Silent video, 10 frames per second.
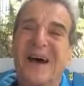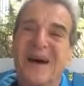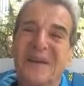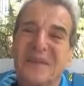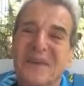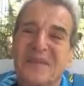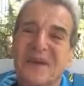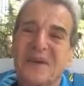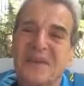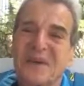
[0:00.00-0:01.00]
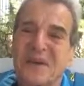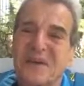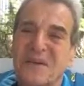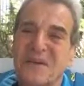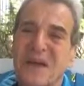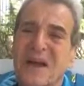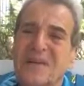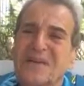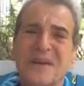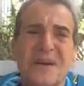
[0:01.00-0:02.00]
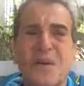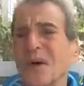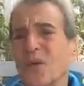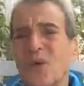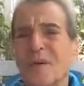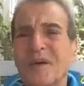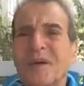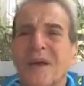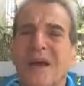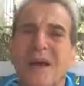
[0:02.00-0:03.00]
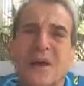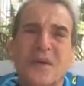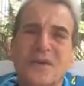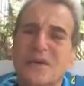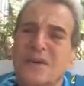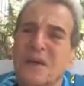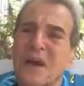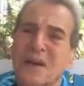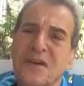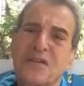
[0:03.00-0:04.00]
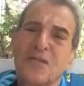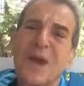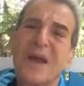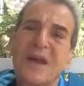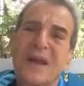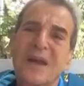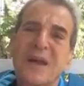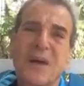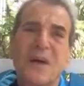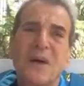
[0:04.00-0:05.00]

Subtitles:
they got Wonder Woman, who is an Israeli